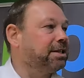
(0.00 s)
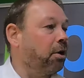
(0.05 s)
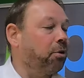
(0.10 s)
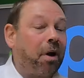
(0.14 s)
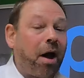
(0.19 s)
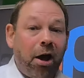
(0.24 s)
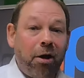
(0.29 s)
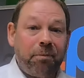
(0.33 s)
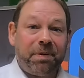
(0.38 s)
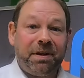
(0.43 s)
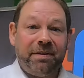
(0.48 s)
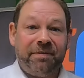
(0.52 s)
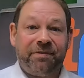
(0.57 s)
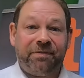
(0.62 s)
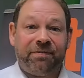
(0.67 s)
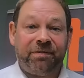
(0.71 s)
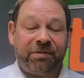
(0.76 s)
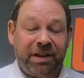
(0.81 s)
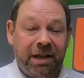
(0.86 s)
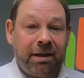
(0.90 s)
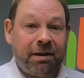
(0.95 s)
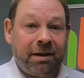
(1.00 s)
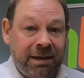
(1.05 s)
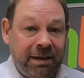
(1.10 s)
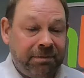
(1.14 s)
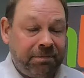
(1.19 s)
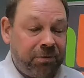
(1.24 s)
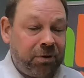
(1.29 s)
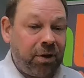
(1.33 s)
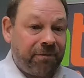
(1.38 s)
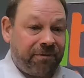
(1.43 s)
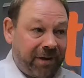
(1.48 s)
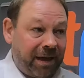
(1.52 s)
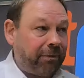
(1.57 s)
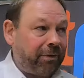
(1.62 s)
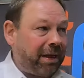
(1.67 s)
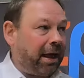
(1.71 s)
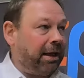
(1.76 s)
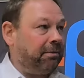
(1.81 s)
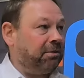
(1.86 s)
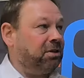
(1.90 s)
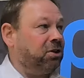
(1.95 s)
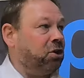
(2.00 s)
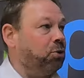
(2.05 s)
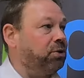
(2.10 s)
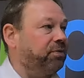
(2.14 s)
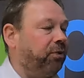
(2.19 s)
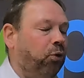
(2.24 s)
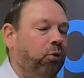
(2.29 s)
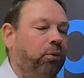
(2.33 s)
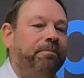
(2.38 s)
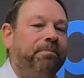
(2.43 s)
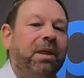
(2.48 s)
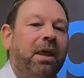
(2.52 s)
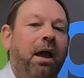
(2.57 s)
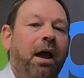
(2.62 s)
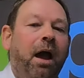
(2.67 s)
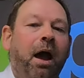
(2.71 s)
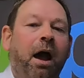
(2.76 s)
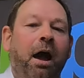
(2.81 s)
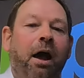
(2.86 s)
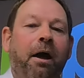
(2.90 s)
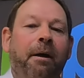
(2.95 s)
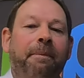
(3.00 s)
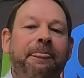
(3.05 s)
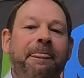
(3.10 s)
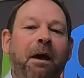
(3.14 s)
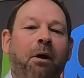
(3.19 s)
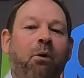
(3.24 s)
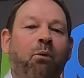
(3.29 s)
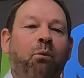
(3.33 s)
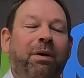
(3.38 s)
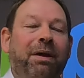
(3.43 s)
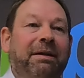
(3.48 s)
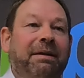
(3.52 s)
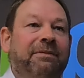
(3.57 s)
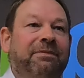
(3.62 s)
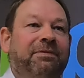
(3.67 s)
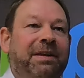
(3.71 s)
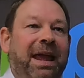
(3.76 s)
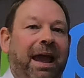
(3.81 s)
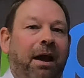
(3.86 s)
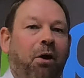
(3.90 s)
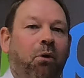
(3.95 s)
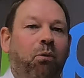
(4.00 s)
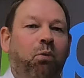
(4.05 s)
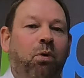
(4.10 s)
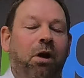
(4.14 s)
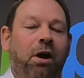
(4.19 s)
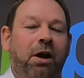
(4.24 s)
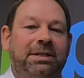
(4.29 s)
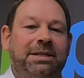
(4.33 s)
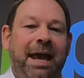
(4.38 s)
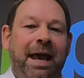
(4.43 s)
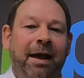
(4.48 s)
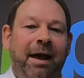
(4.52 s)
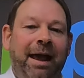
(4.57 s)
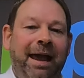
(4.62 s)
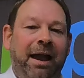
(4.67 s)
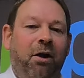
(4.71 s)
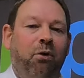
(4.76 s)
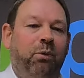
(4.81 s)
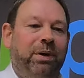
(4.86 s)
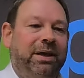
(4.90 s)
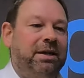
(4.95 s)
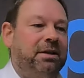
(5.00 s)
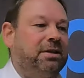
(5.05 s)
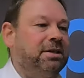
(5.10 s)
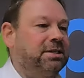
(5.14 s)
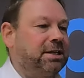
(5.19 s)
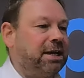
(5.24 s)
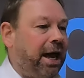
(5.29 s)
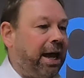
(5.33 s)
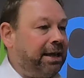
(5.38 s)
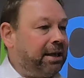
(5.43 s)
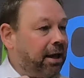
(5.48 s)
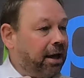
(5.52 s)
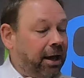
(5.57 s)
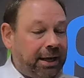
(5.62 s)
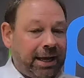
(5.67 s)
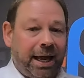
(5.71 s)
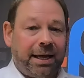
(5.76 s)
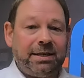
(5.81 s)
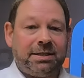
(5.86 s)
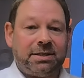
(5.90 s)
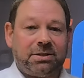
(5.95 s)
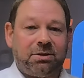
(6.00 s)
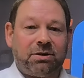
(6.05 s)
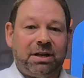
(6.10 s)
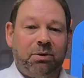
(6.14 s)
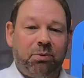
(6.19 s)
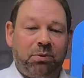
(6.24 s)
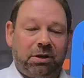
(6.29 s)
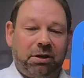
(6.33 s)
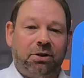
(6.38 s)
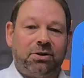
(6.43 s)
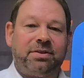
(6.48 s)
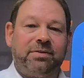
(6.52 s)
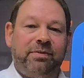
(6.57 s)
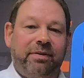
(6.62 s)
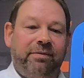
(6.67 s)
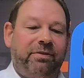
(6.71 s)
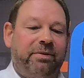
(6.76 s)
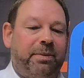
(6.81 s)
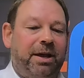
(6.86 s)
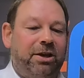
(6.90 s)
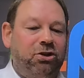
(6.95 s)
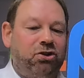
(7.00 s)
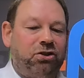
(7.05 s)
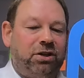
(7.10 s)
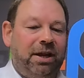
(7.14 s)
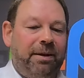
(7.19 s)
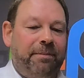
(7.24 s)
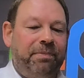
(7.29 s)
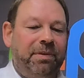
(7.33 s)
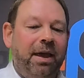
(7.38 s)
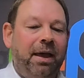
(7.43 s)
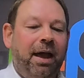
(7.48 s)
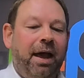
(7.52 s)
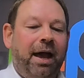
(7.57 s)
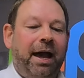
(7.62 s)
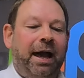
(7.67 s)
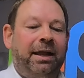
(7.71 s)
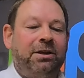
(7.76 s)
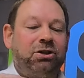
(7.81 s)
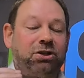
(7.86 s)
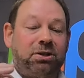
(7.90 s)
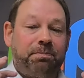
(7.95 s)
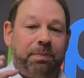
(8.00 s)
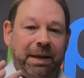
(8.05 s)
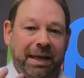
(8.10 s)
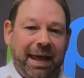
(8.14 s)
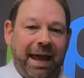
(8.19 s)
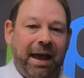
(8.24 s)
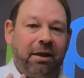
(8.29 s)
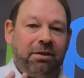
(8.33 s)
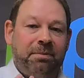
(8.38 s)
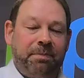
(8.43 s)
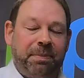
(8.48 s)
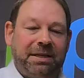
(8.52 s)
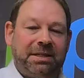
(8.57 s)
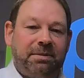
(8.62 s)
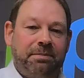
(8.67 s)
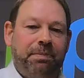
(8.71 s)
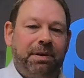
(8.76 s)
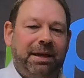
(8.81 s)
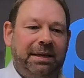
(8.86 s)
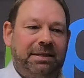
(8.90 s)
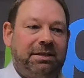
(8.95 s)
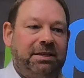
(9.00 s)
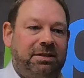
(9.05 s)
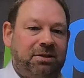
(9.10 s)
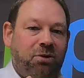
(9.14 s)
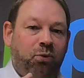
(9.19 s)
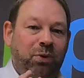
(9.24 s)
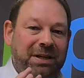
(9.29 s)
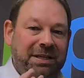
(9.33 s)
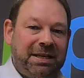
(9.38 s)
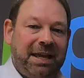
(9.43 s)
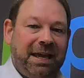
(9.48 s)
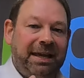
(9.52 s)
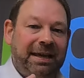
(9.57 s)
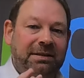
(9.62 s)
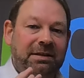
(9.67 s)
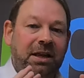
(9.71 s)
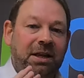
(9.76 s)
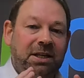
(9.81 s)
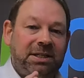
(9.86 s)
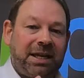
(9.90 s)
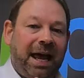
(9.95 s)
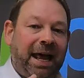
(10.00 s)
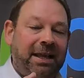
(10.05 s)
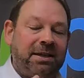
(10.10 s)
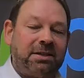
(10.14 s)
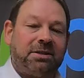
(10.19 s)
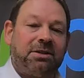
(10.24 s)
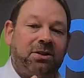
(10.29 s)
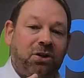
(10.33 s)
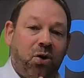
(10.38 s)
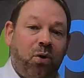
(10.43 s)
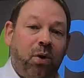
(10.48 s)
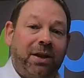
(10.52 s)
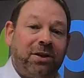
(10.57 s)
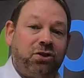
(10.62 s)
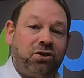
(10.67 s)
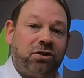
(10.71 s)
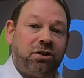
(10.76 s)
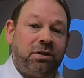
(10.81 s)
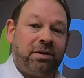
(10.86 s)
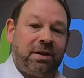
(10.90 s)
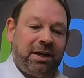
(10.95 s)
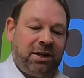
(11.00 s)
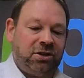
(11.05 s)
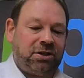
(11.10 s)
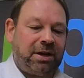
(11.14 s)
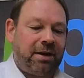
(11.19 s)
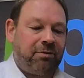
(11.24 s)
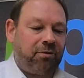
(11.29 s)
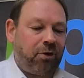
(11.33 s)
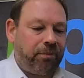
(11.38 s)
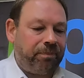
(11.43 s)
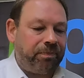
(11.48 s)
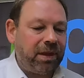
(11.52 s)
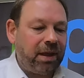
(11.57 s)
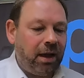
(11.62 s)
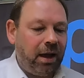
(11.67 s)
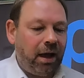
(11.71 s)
so hopefully you found that useful. We've now worked out how we can take a case study with lots of information in and just pick out the bits and pieces that we need to answer the question in general.